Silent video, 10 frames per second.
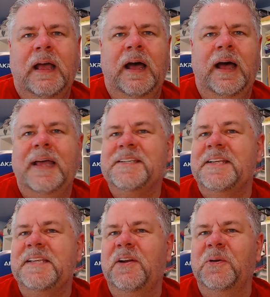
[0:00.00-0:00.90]
Uh, as I
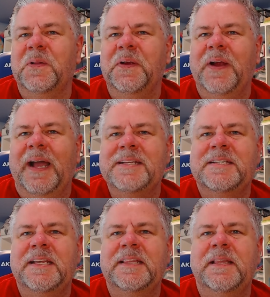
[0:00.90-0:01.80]
said earlier, I
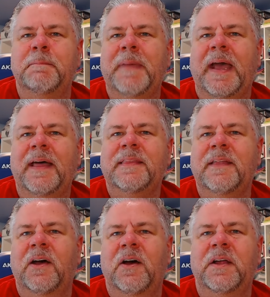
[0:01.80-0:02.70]
did the math
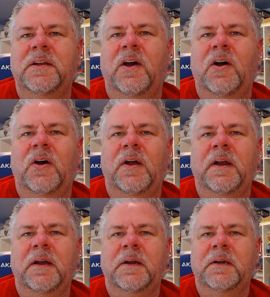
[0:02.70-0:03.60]
on
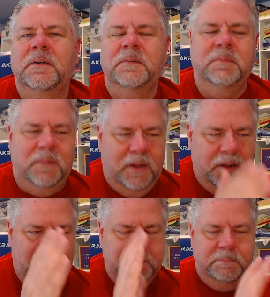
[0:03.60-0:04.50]
our
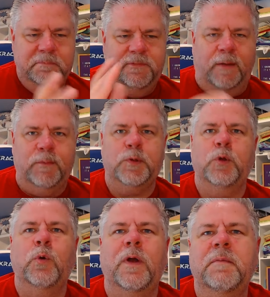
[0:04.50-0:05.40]
um, fabric
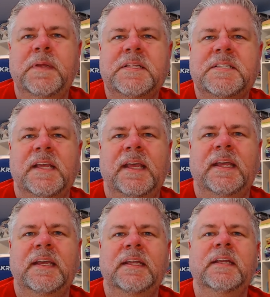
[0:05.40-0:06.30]
requirements,
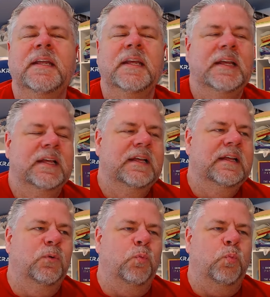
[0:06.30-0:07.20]
and
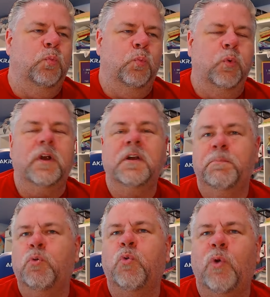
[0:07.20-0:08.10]
we're
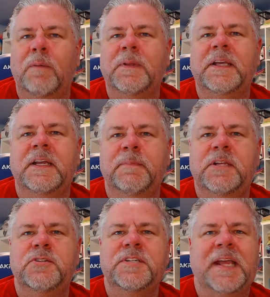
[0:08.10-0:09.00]
probably going to be
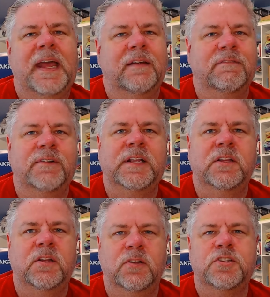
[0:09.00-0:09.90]
using every
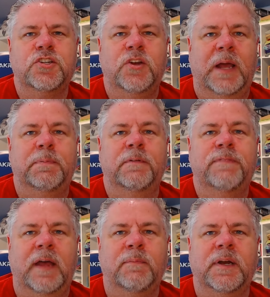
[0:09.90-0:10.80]
little scrap of
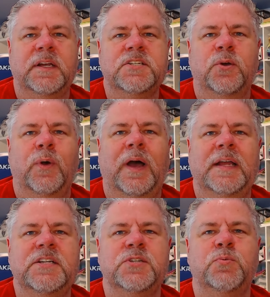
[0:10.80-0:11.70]
fabric. So
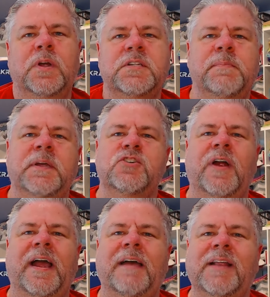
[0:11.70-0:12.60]
I just want to make sure
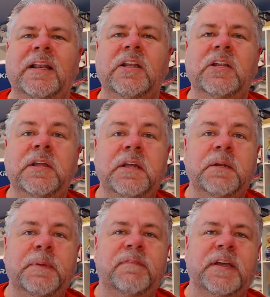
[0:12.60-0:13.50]
I have a
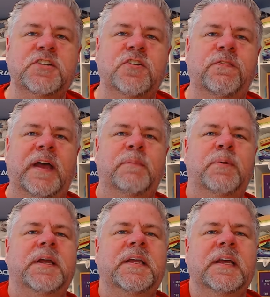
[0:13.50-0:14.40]
little bit of extra
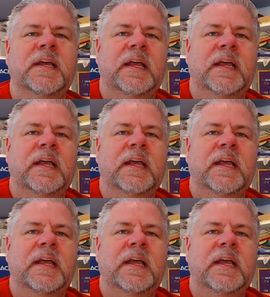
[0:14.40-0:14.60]
fabric.